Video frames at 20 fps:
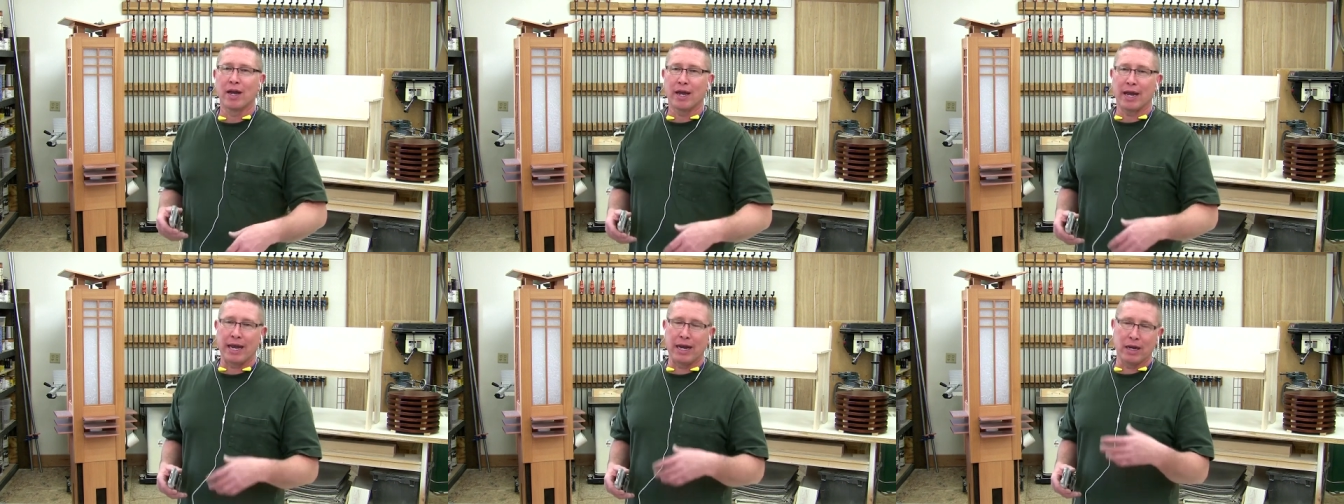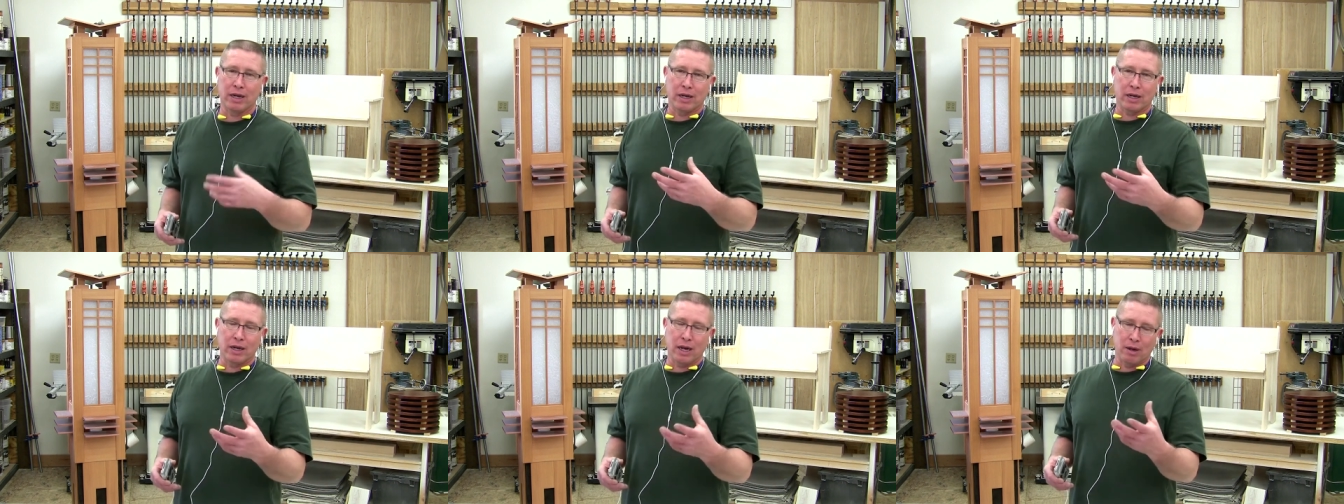
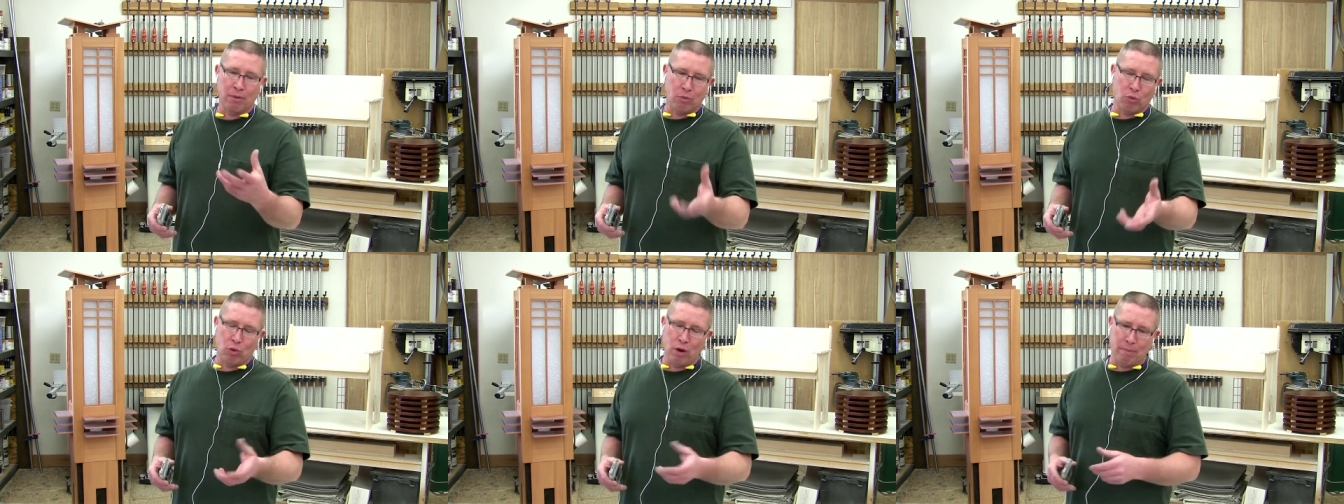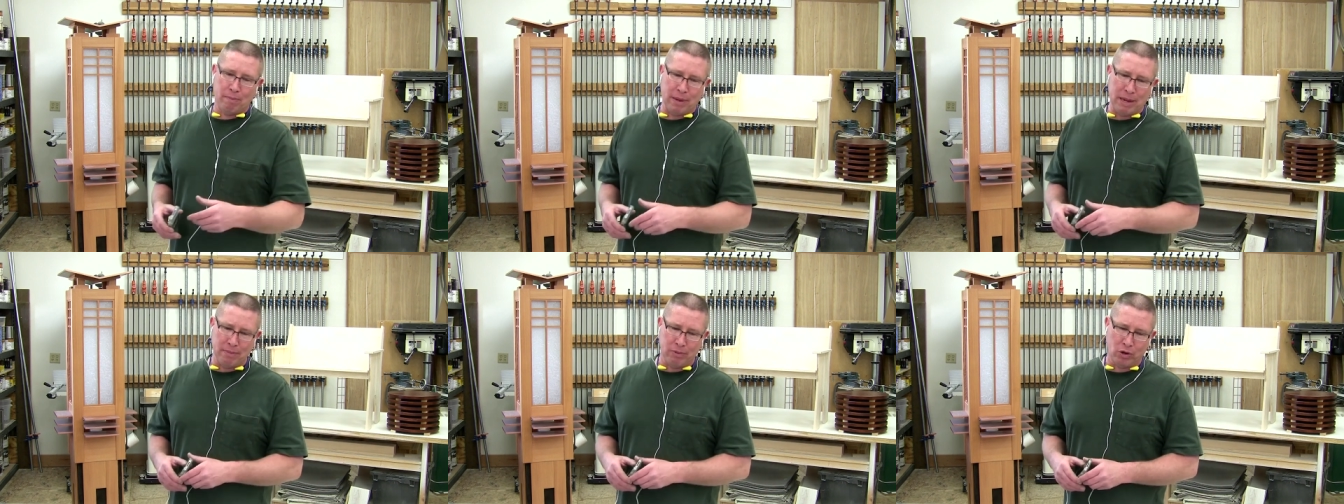And, and
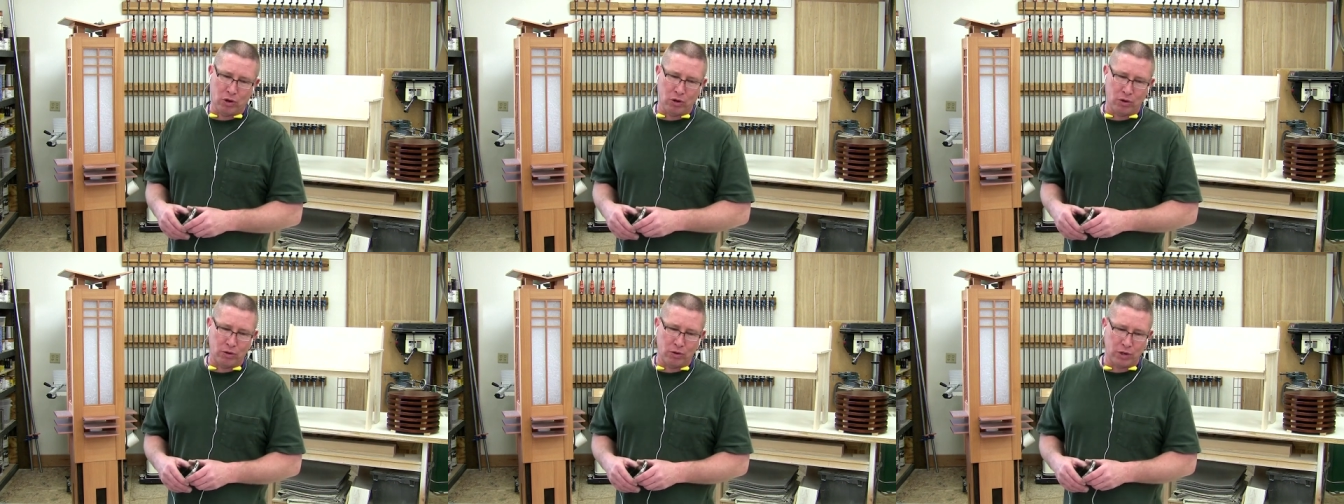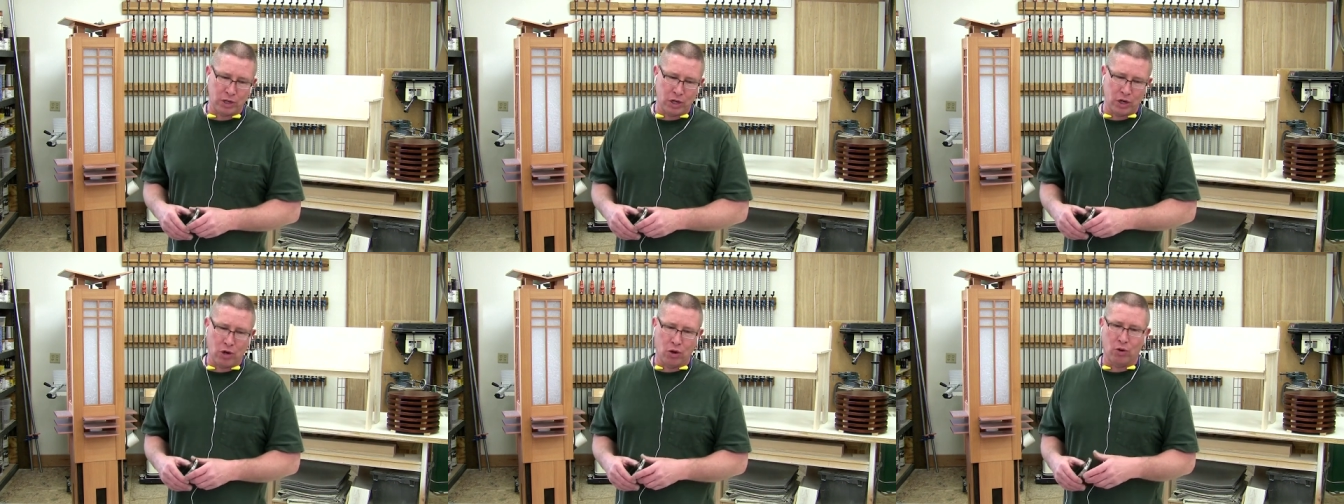what people
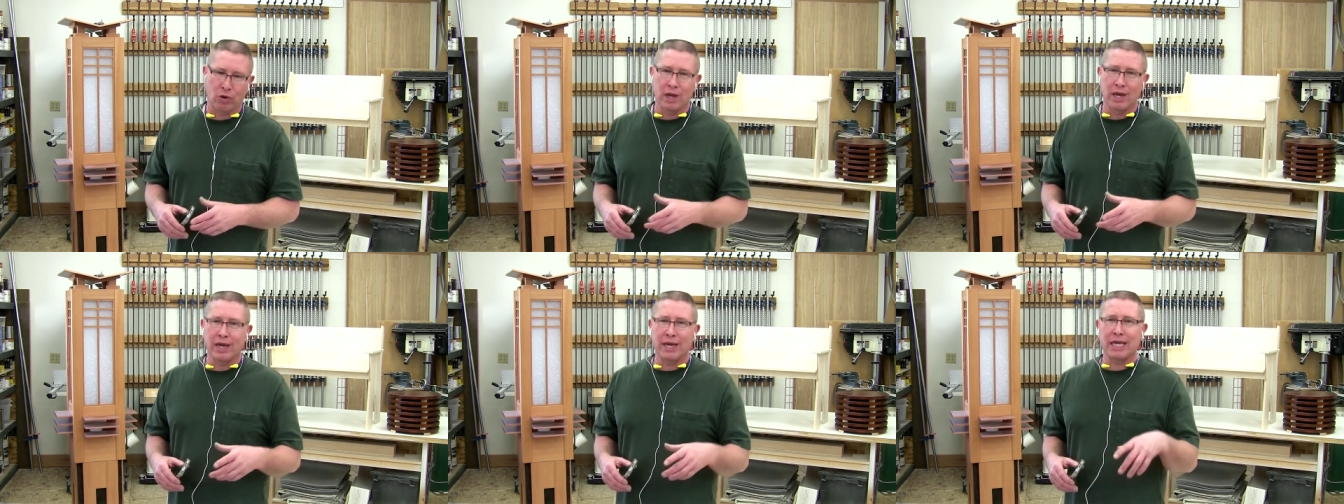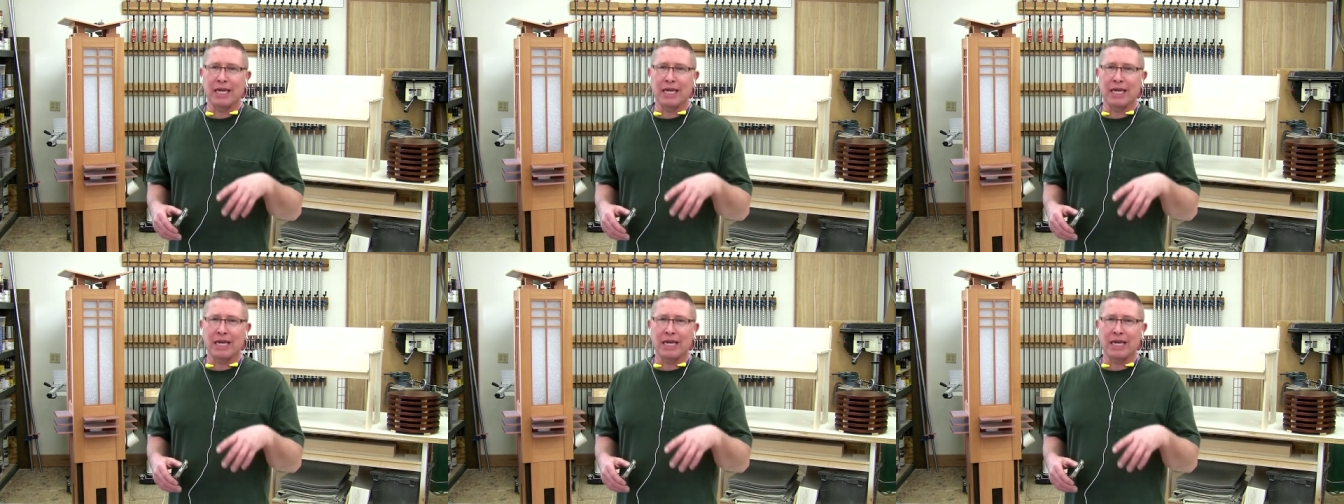don't, you know,